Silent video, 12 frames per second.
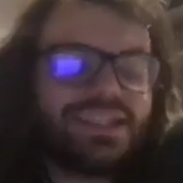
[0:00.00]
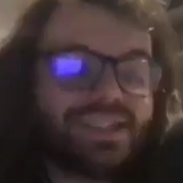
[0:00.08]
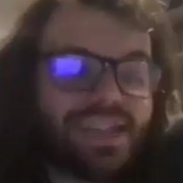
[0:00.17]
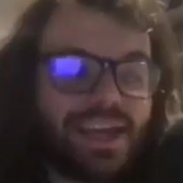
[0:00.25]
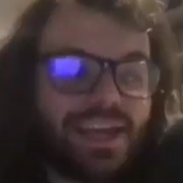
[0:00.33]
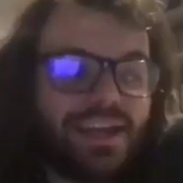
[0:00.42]

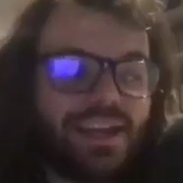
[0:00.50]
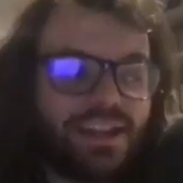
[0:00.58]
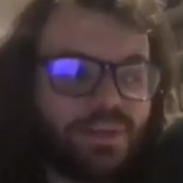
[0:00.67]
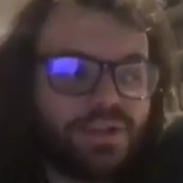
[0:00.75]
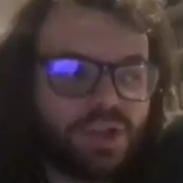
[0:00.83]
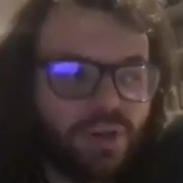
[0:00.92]
say in the
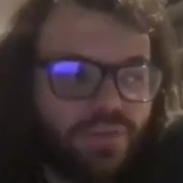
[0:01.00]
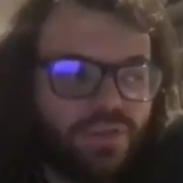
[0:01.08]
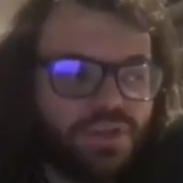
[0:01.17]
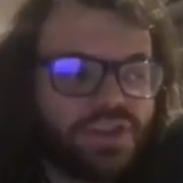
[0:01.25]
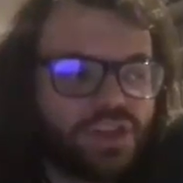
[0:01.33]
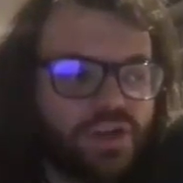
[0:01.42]
press
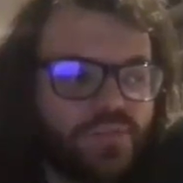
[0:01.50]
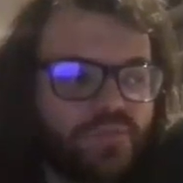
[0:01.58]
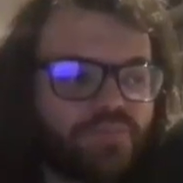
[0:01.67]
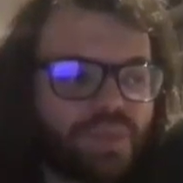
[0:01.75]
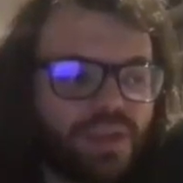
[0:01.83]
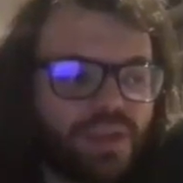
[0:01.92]
conference that
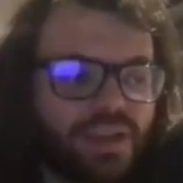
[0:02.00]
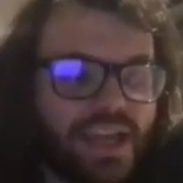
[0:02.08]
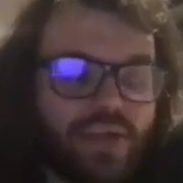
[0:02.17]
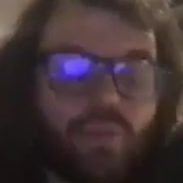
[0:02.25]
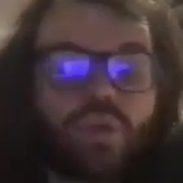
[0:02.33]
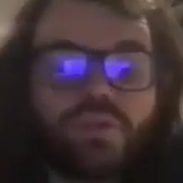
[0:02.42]
Lake
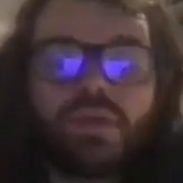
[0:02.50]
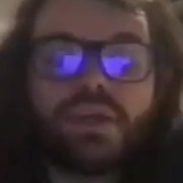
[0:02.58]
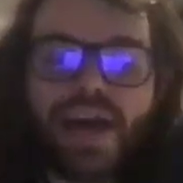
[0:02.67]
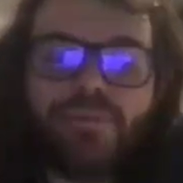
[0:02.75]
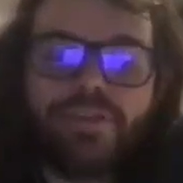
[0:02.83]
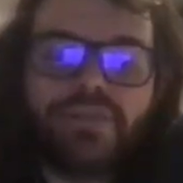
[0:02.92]
would have been
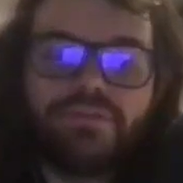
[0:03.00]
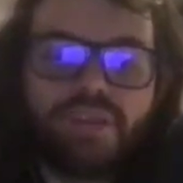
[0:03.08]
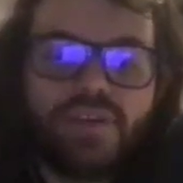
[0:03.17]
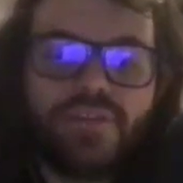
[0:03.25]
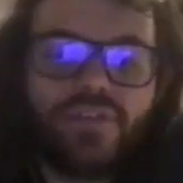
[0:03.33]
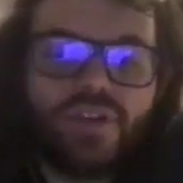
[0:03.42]
captain
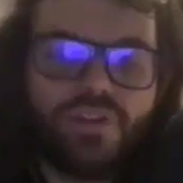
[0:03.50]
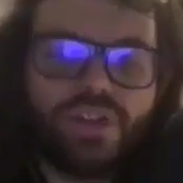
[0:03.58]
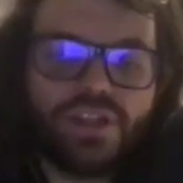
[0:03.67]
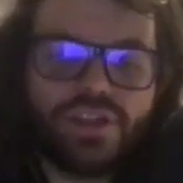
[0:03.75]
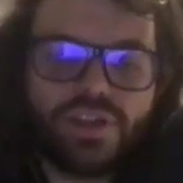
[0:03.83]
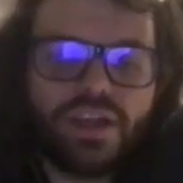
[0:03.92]
if not for the
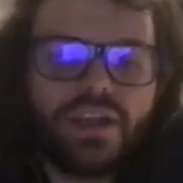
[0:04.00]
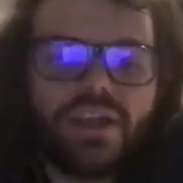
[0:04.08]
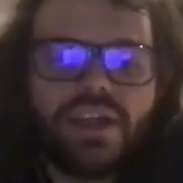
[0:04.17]
injury.